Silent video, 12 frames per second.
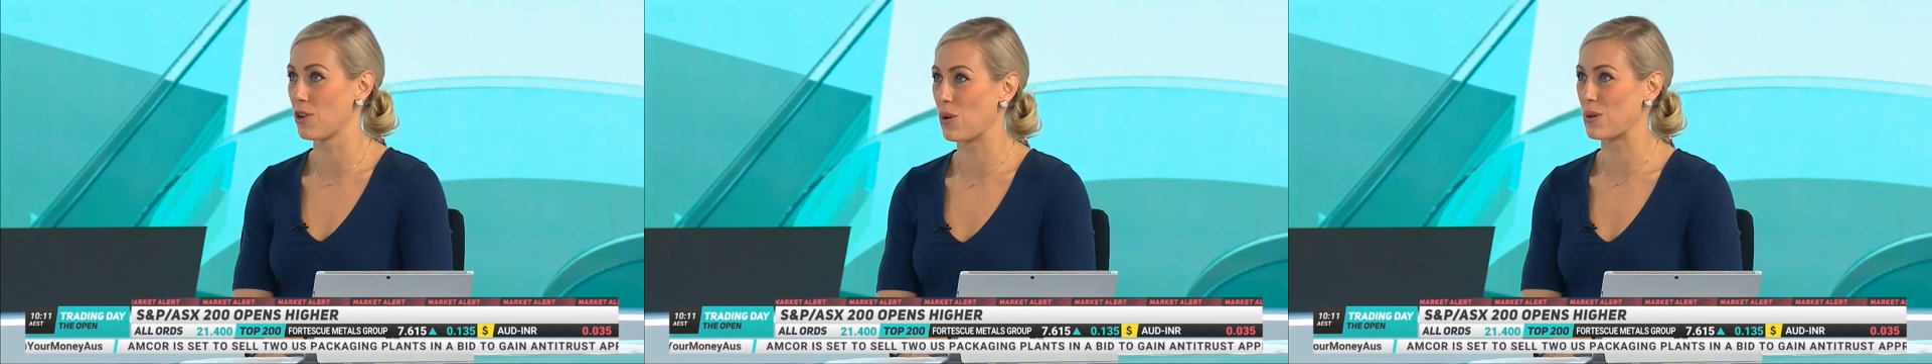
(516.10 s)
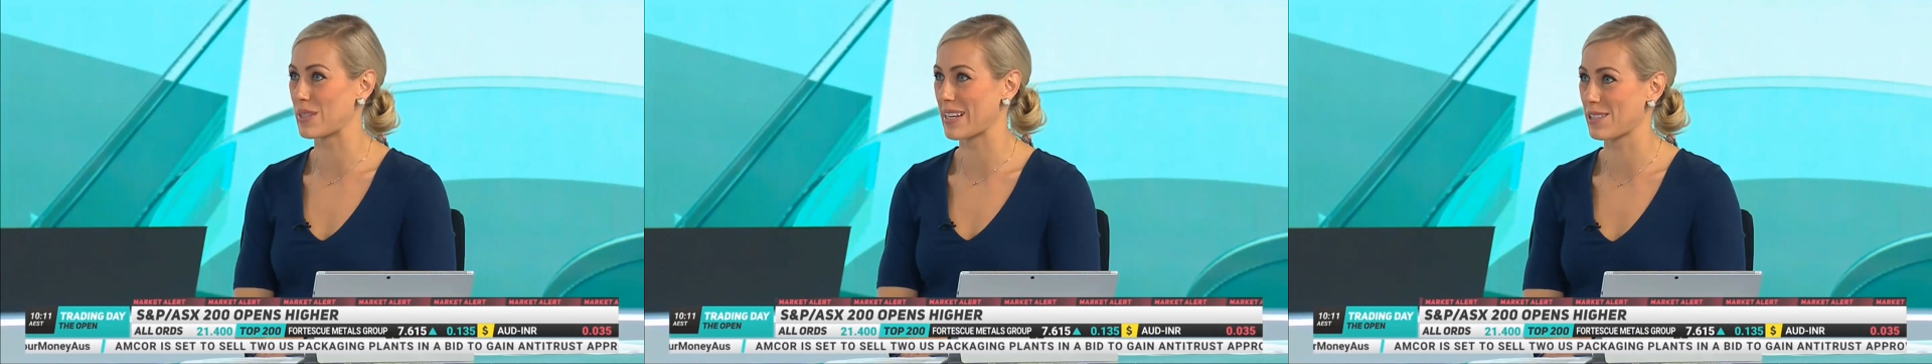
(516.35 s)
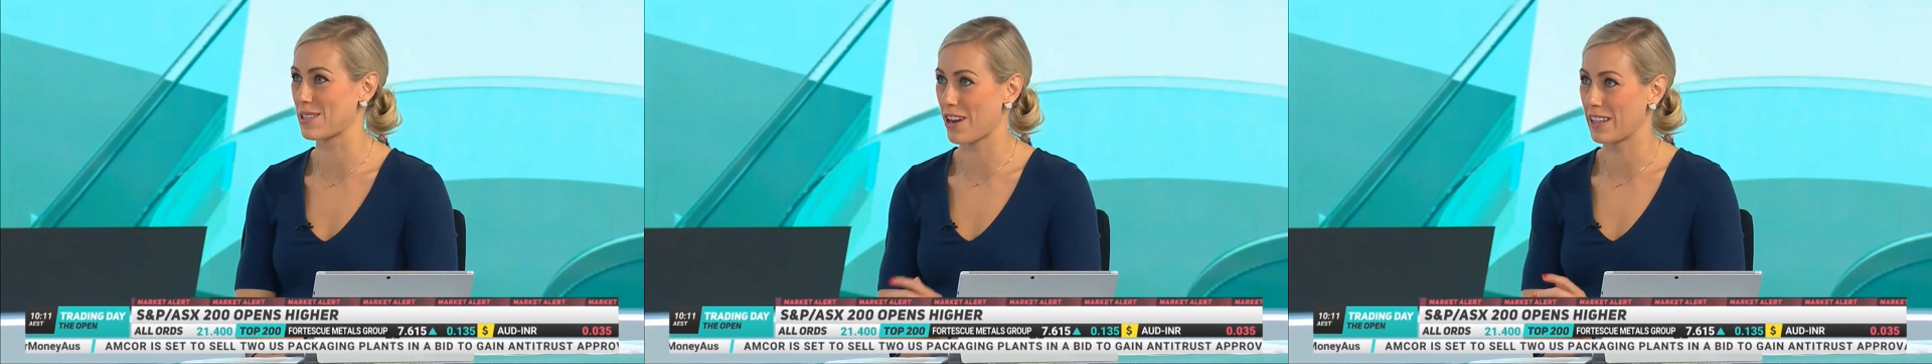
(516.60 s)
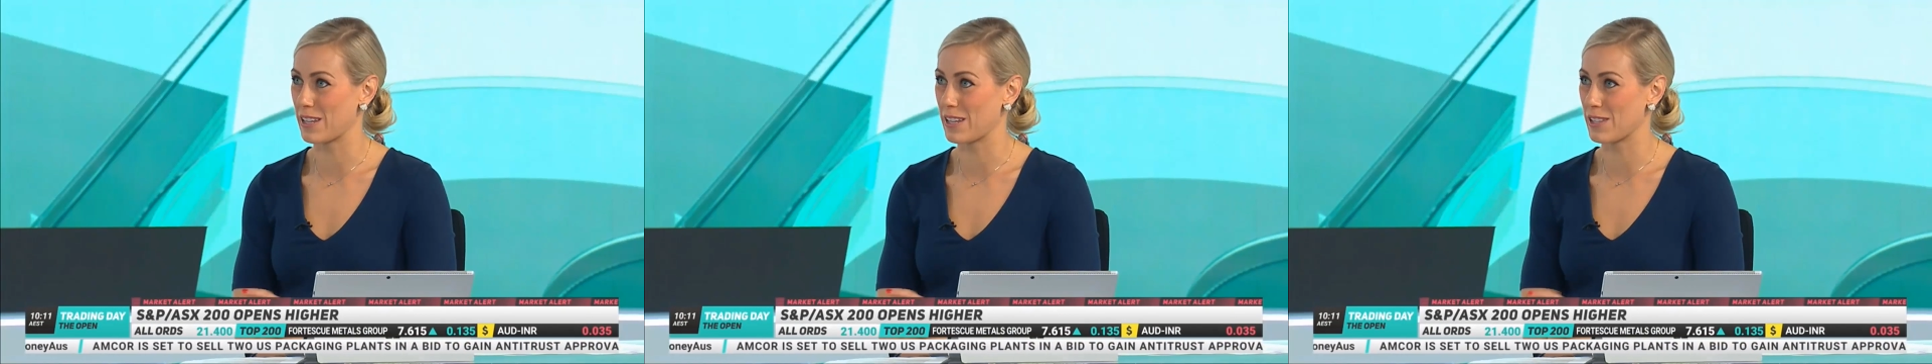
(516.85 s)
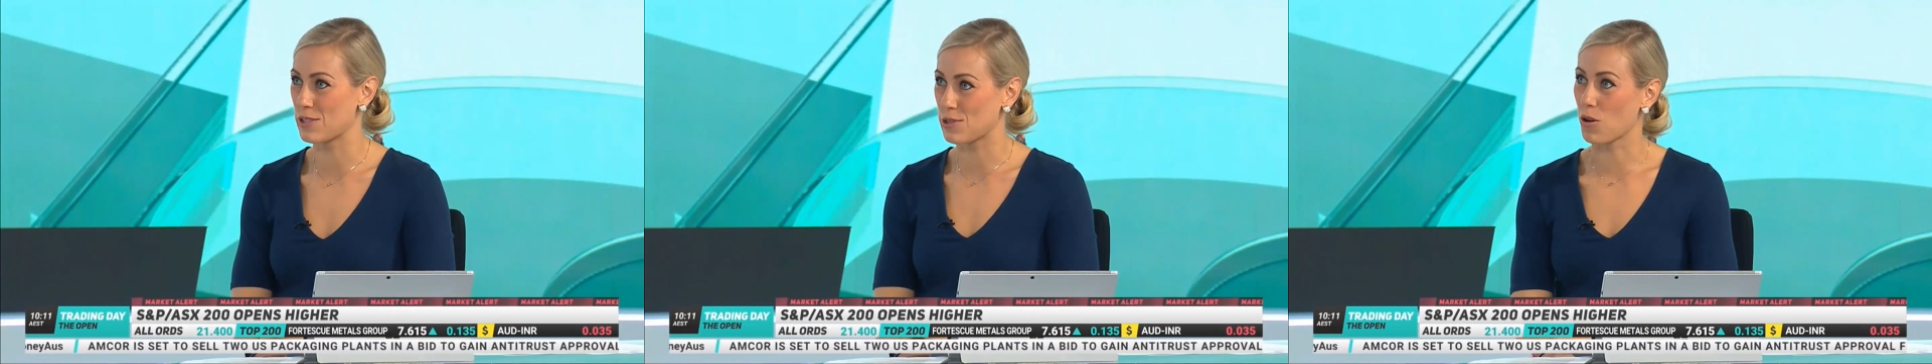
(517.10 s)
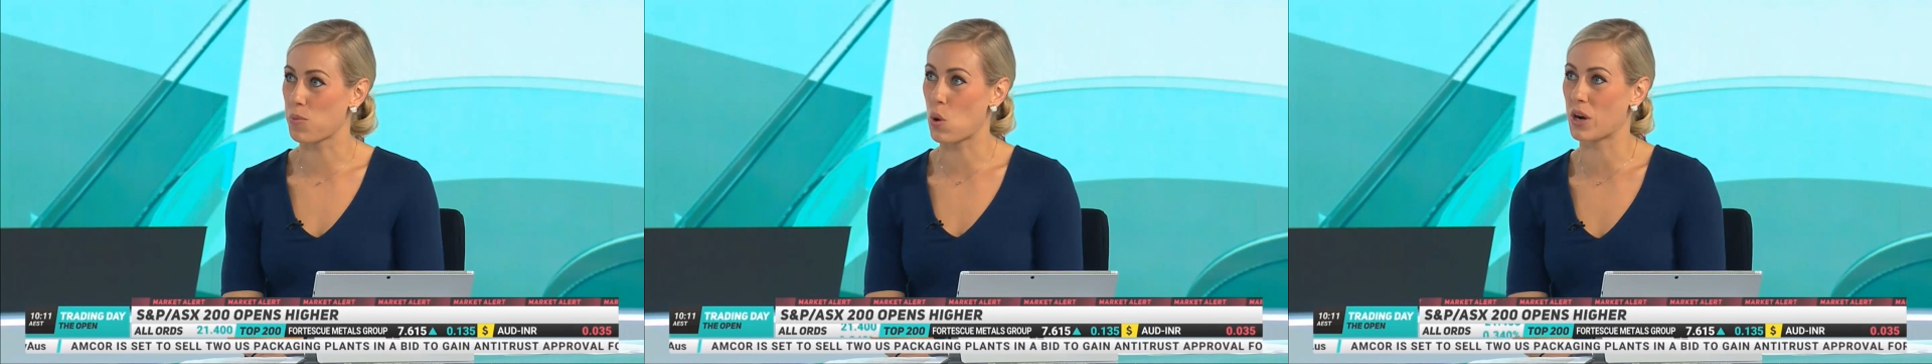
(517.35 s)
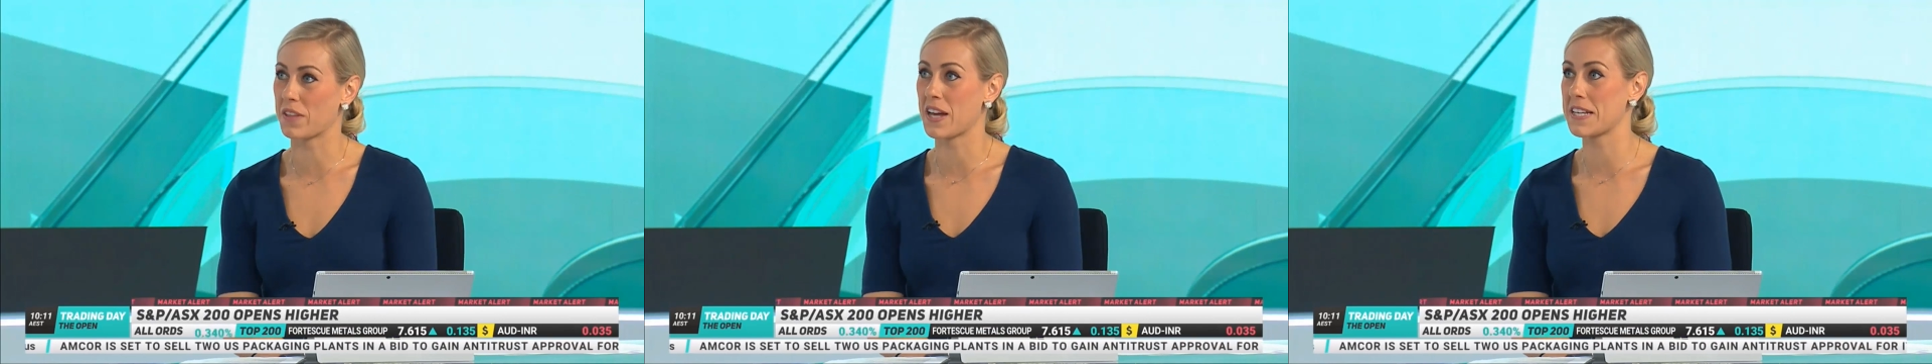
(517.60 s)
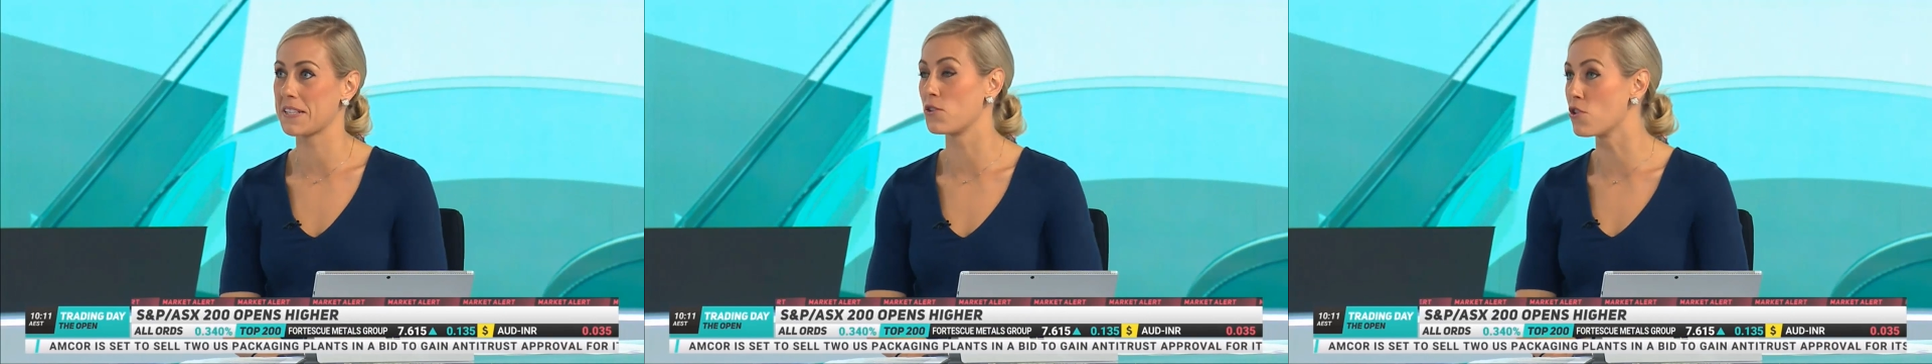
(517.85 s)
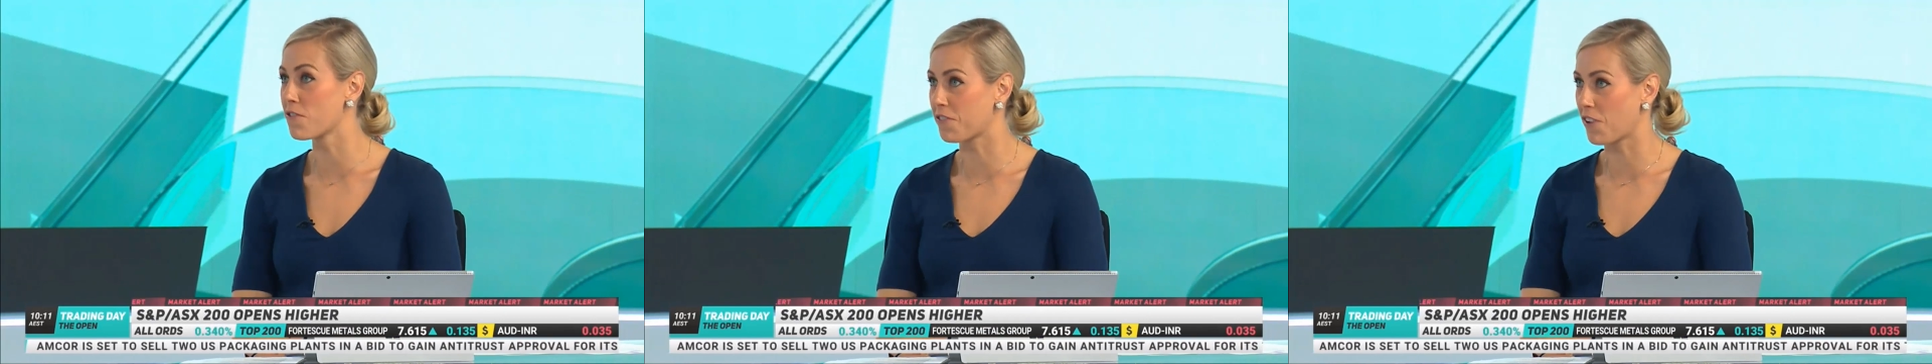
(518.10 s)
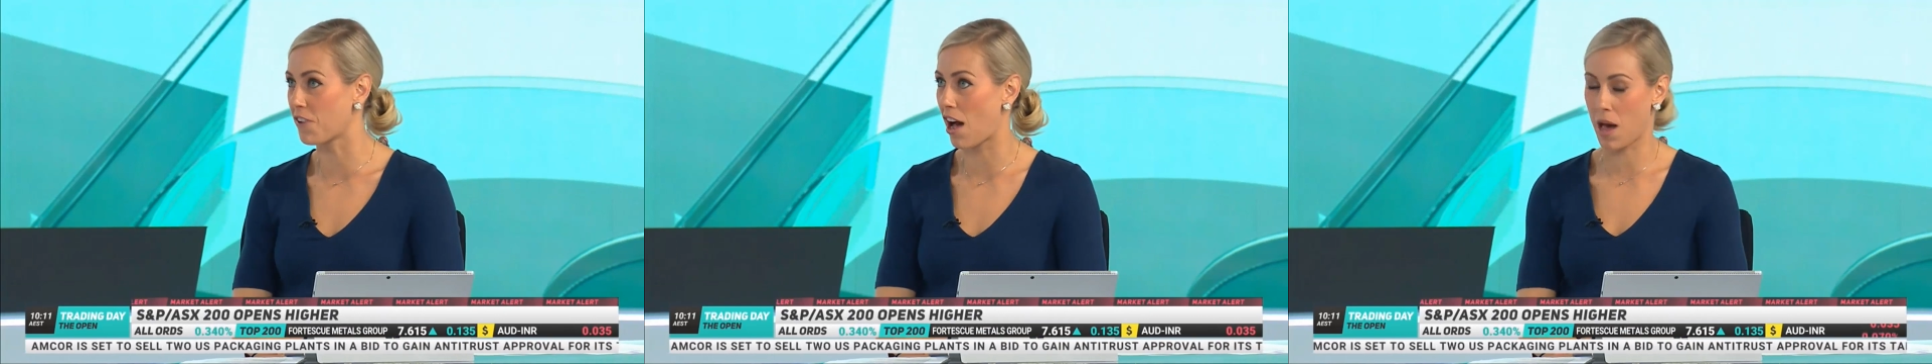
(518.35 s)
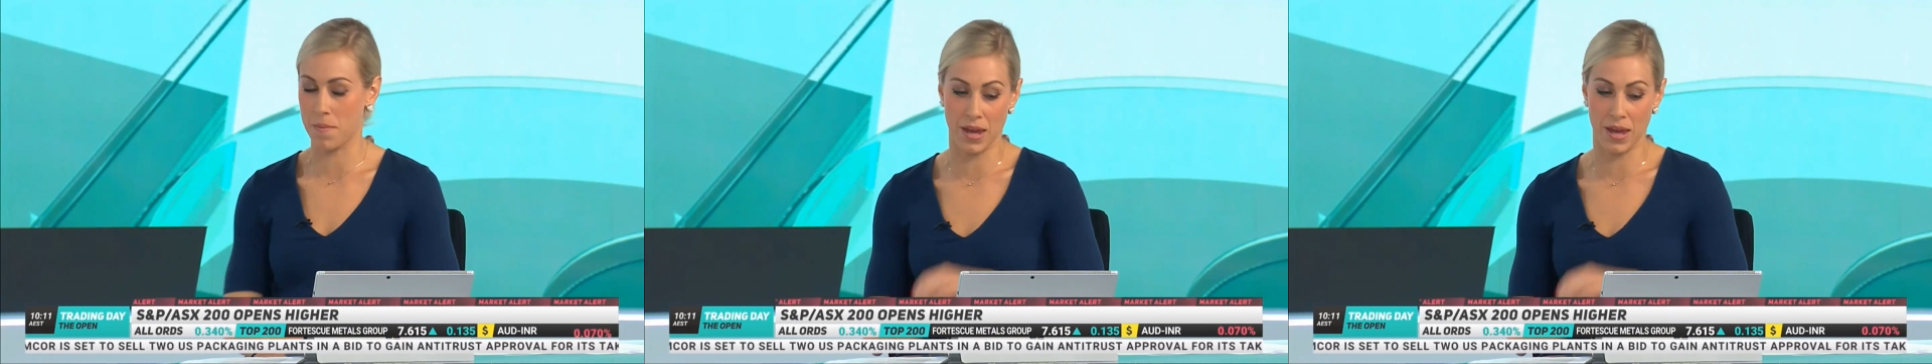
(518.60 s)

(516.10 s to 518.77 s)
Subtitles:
of yours at Australian Stock Report, and that is Nufarm.